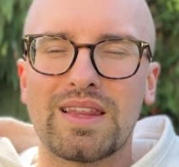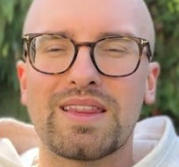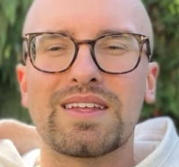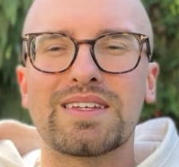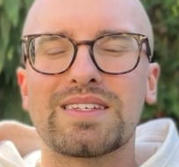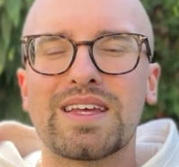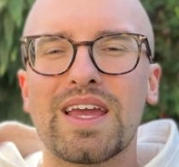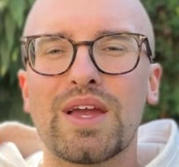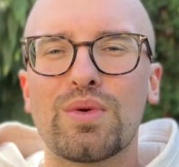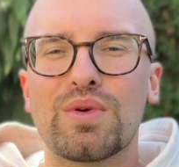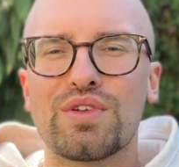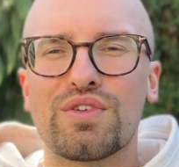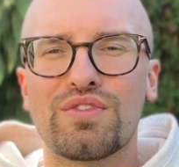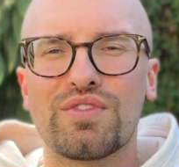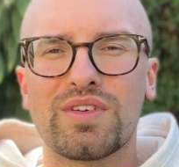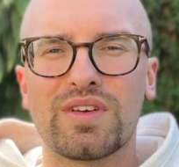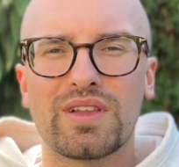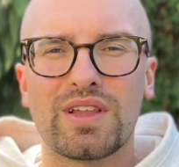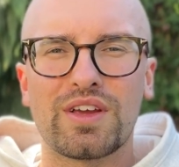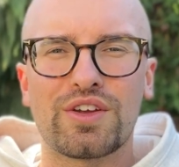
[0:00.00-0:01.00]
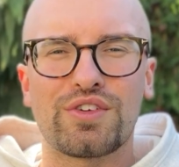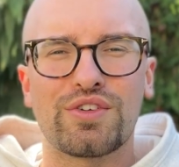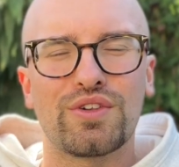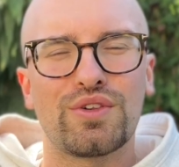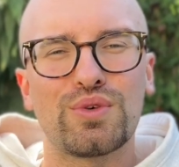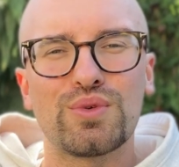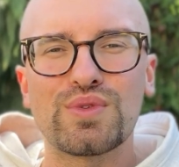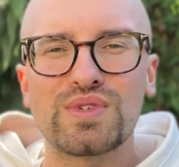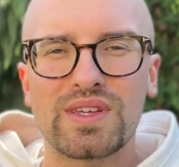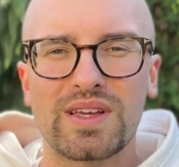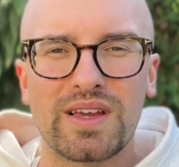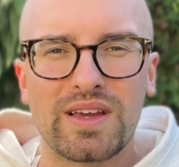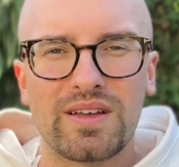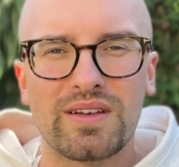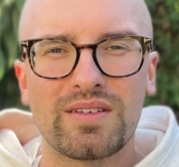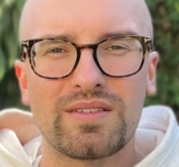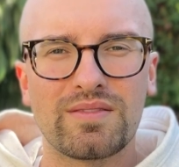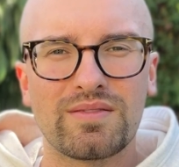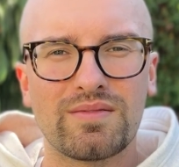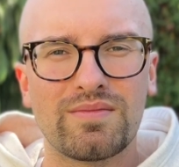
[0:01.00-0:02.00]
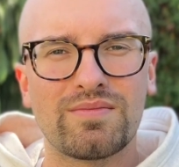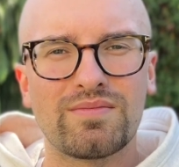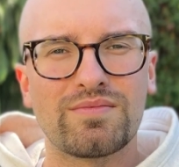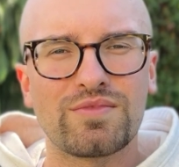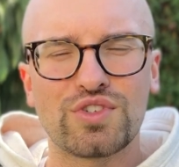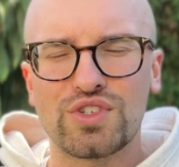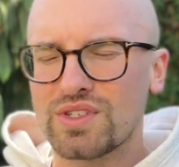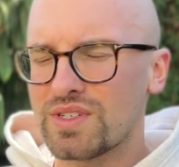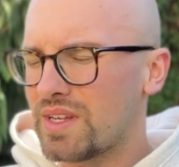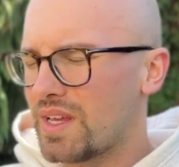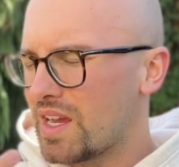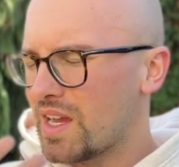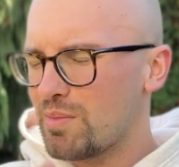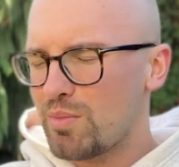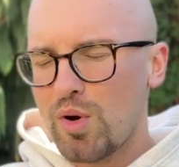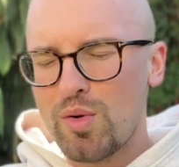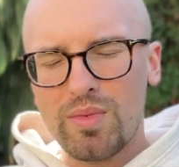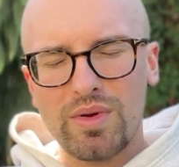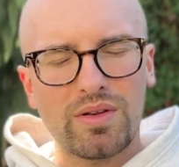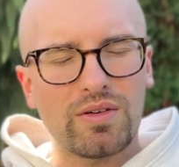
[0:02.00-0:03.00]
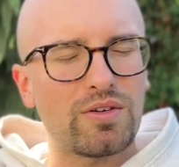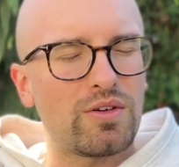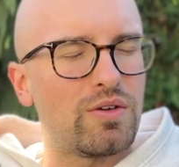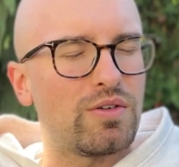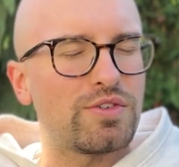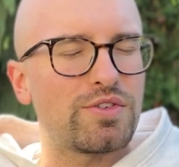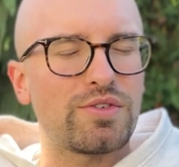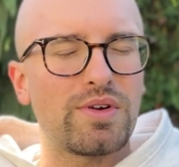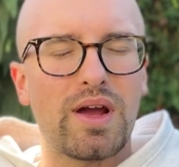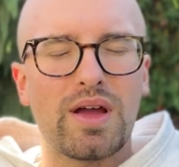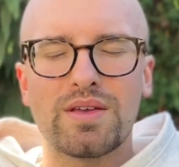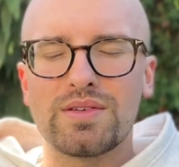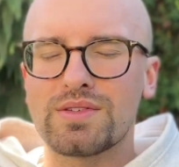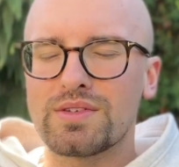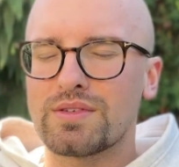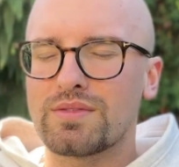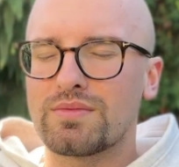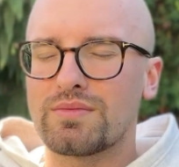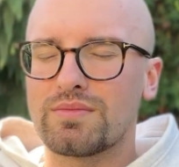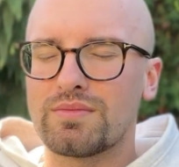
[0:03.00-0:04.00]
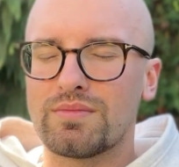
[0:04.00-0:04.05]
in the day when you feel like you're losing it, just take a moment, close your eyes,